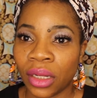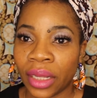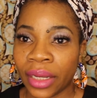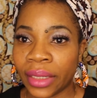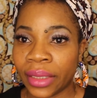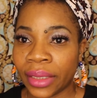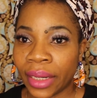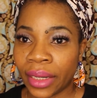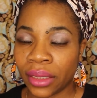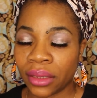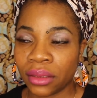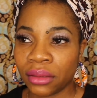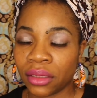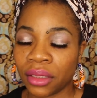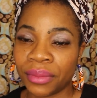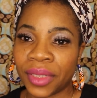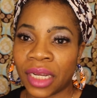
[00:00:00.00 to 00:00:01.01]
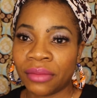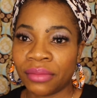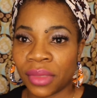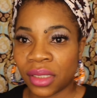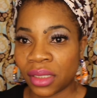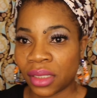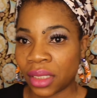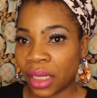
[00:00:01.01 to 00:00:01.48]
And then
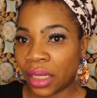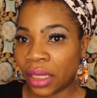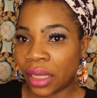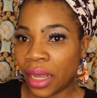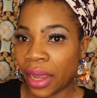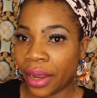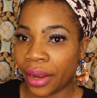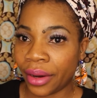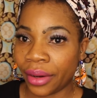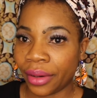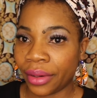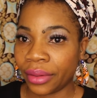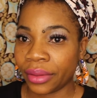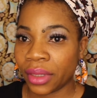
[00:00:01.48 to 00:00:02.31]
sometimes skincare,